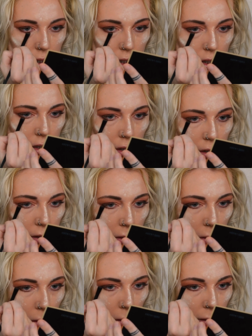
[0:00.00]

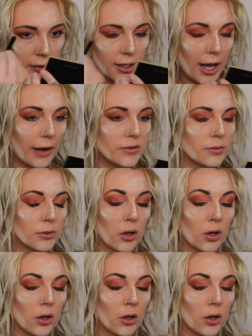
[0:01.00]
to have some